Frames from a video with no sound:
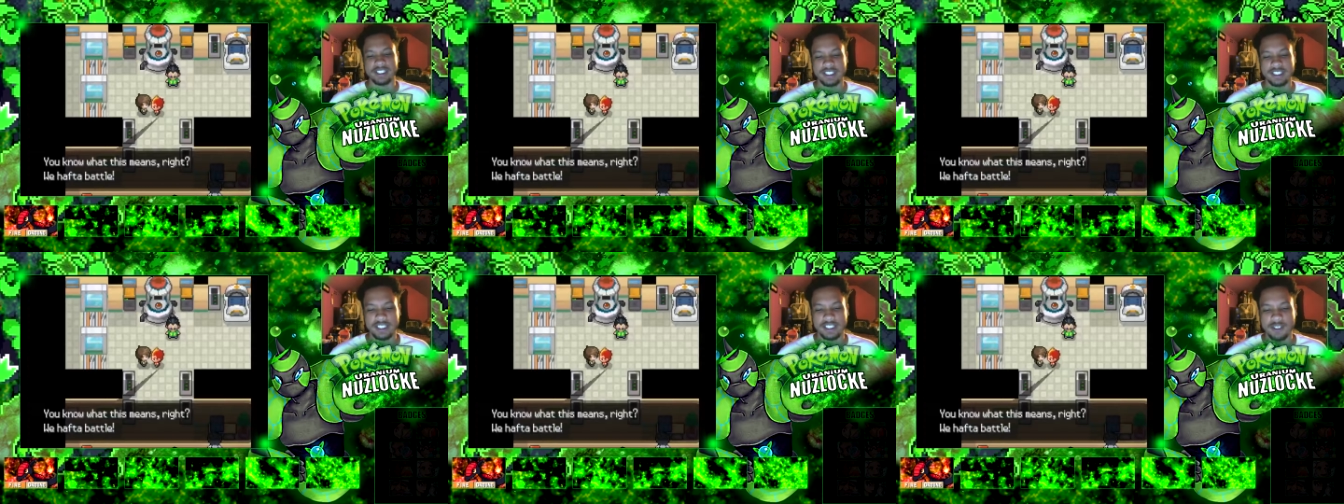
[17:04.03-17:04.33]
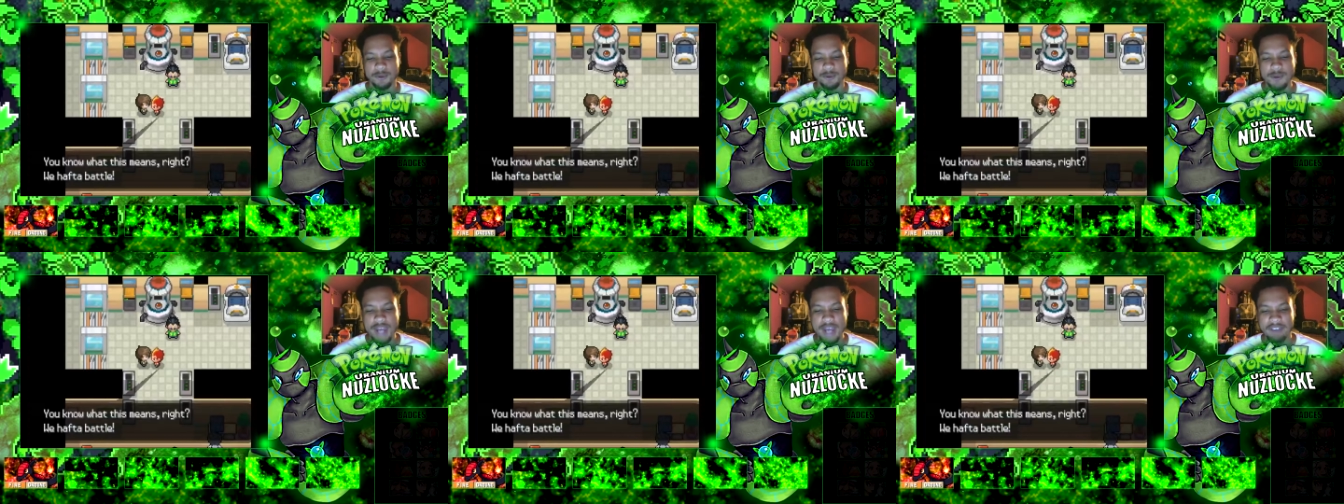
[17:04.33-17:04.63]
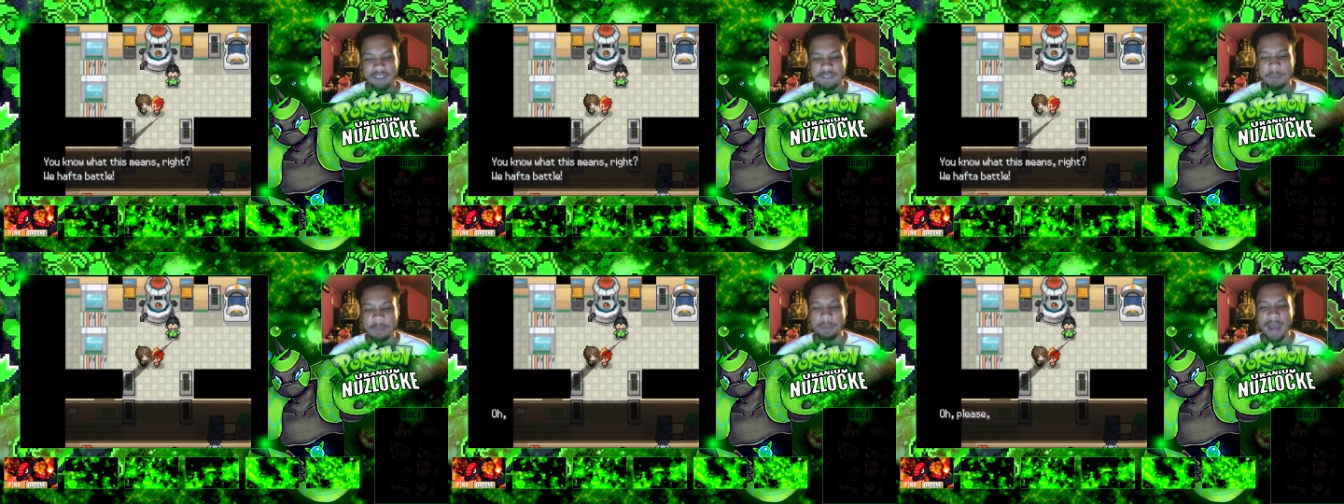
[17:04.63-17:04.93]
We
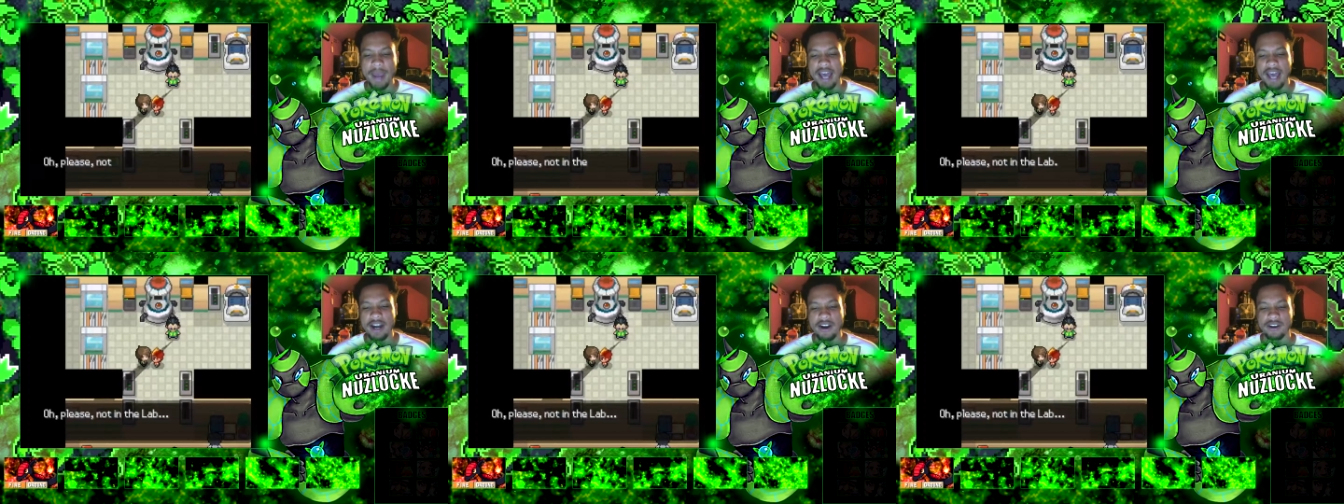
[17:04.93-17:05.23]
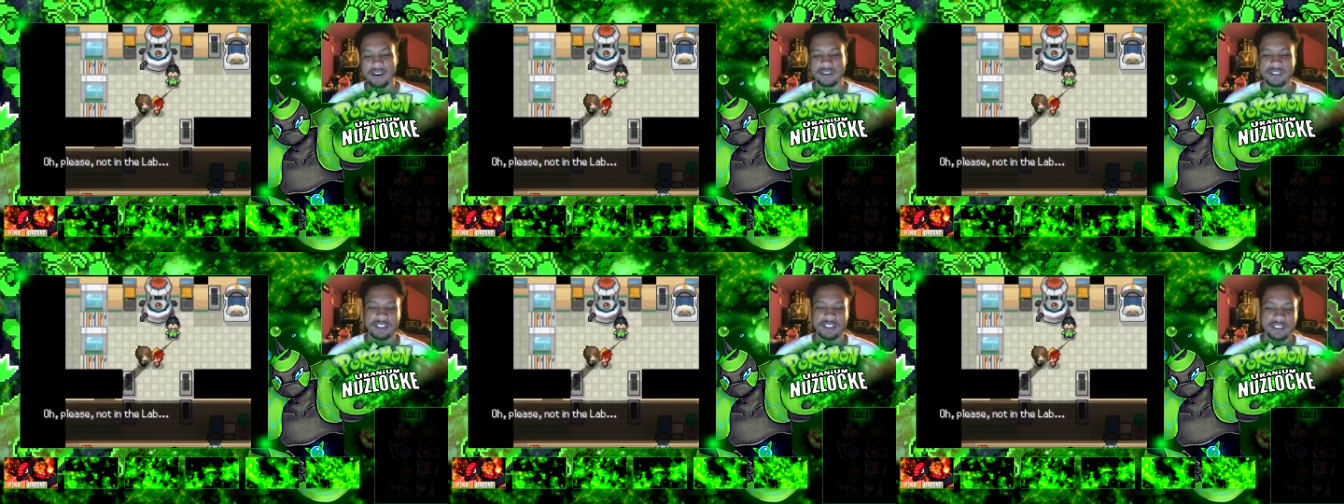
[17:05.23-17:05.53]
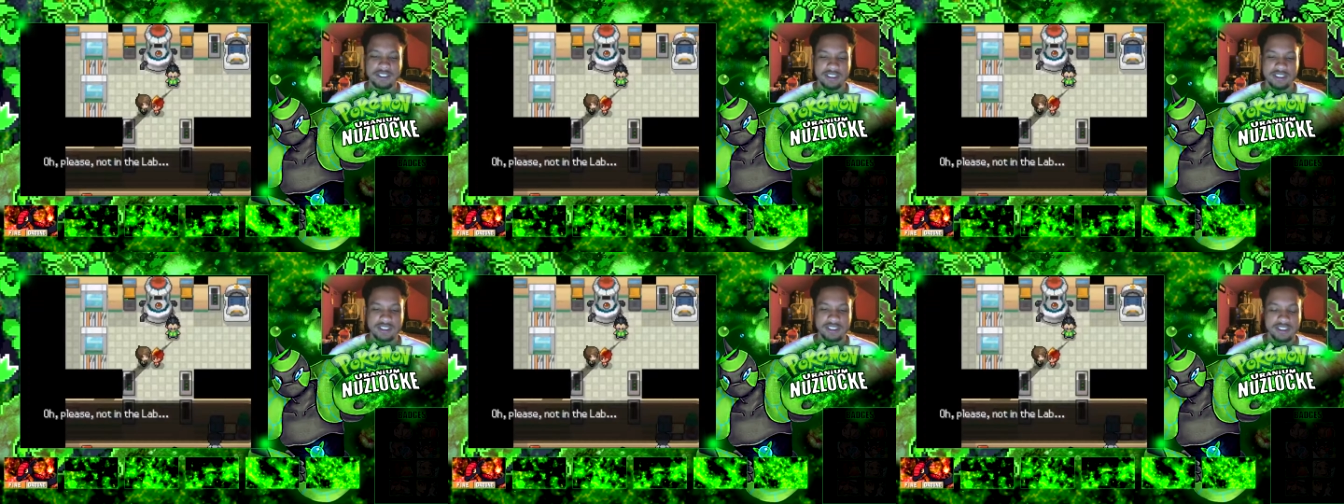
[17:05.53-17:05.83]
have to battle!
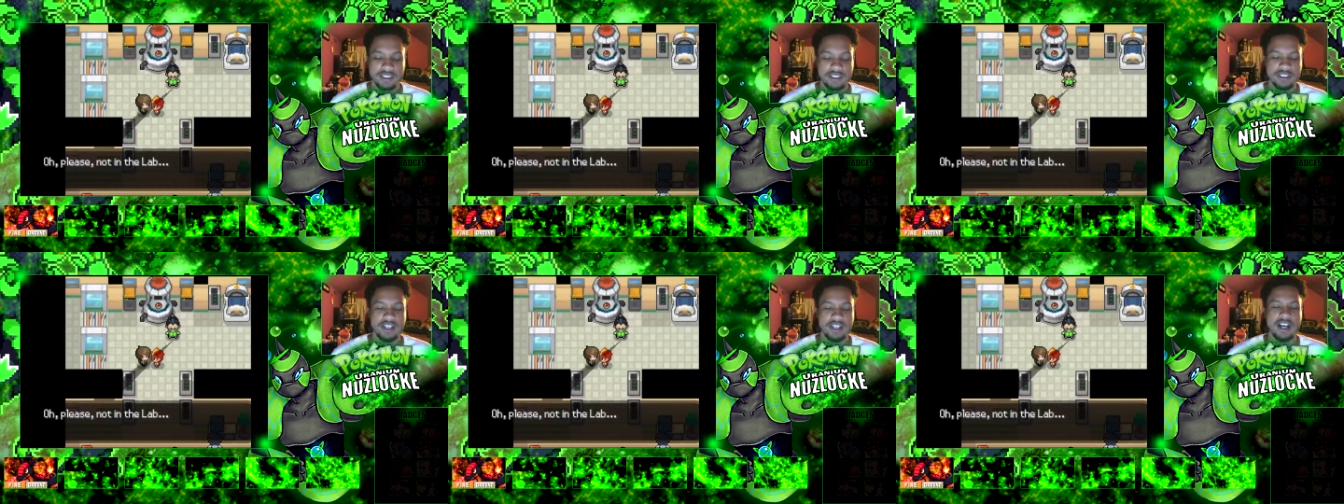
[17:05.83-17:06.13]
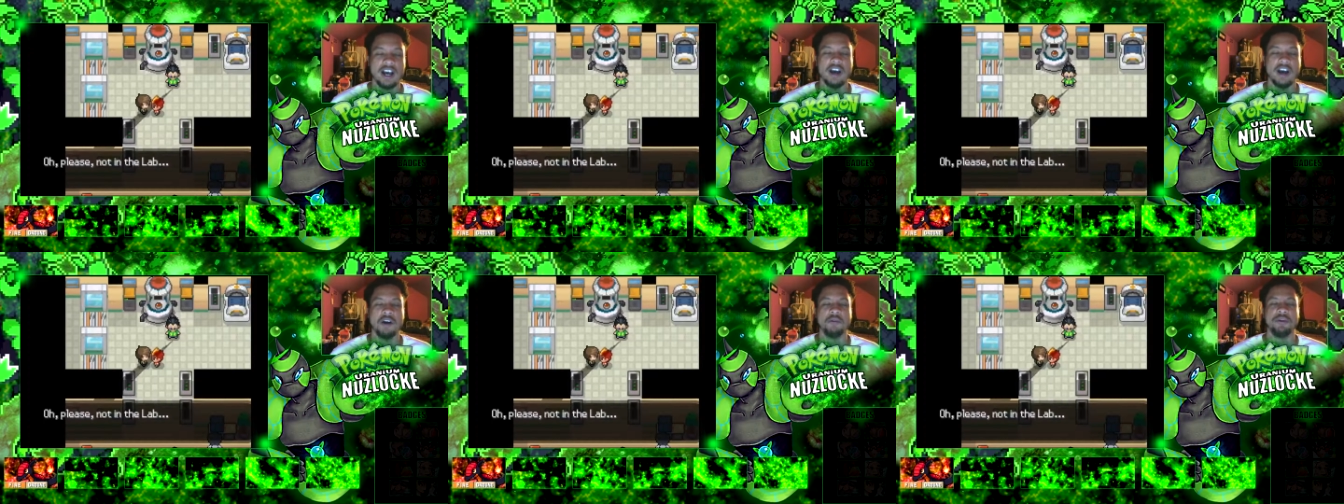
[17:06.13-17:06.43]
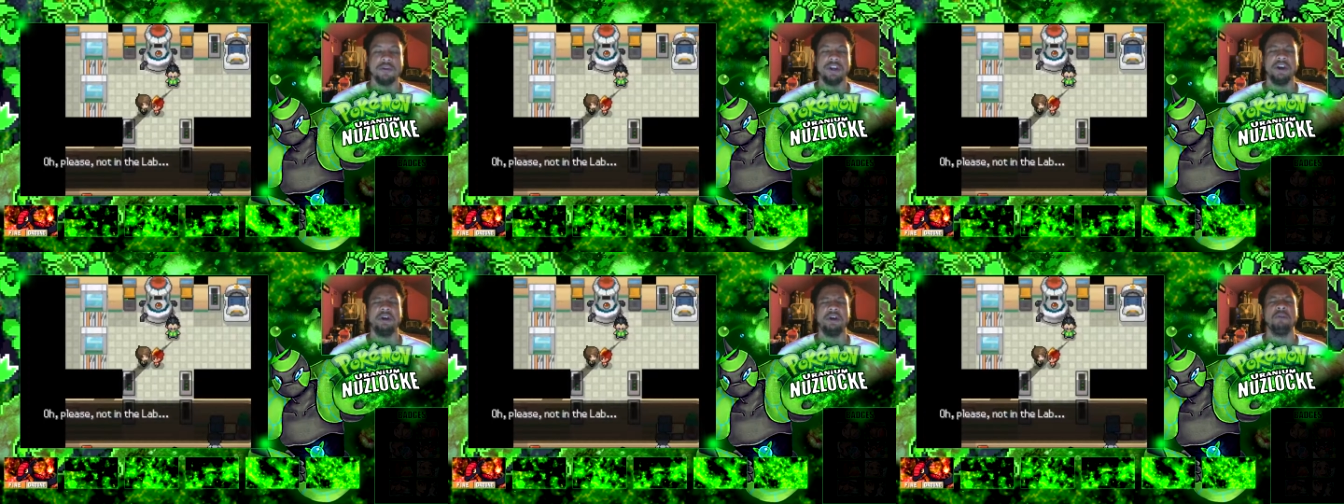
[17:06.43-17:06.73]
Oh
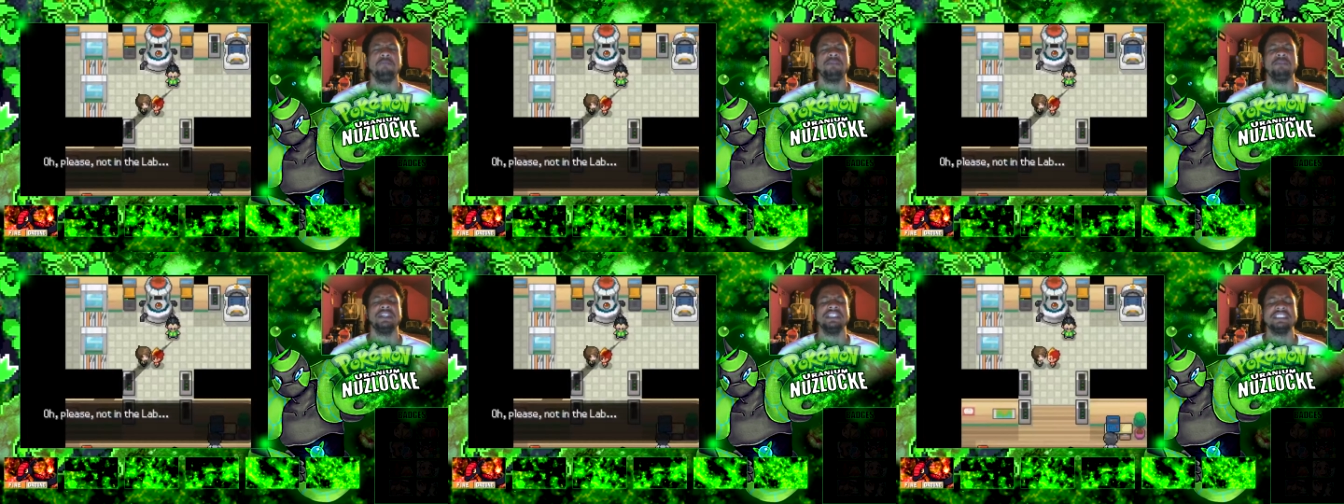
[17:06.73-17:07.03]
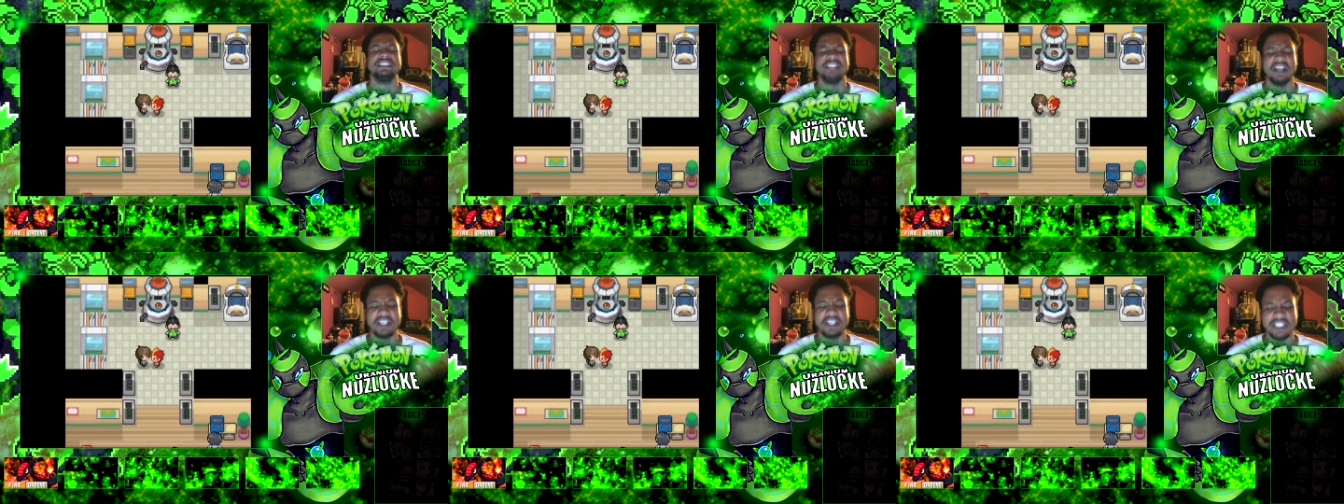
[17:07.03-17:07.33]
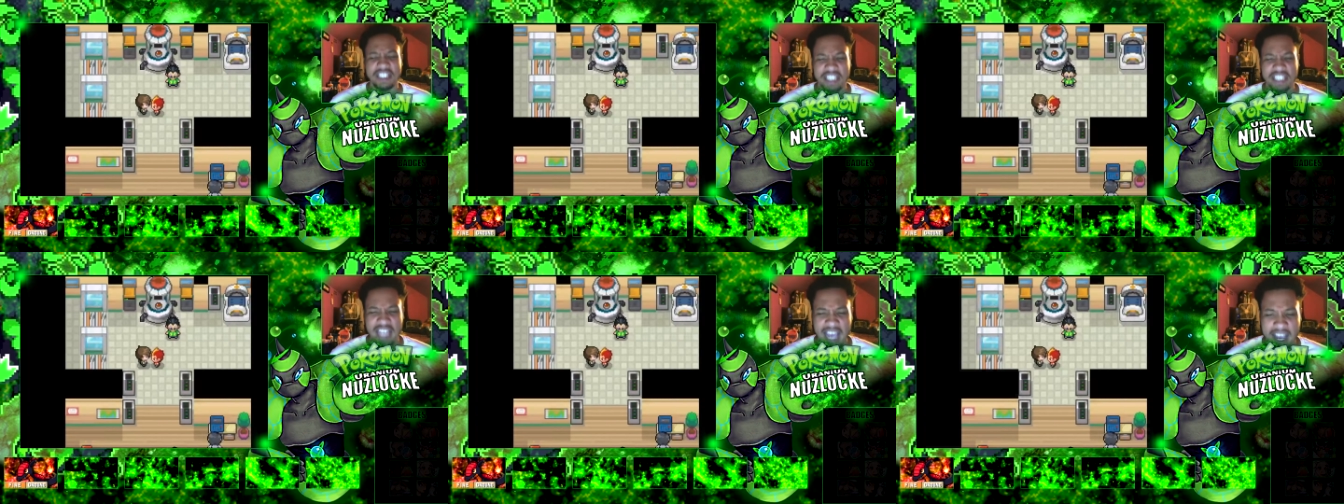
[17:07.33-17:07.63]
no, please not in
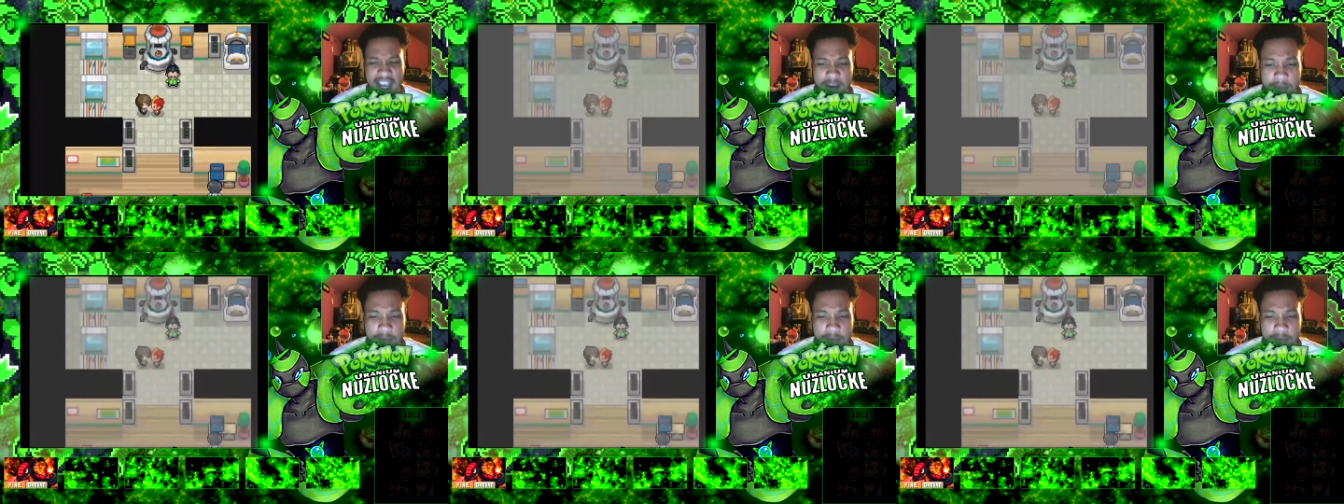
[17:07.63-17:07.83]
the lab.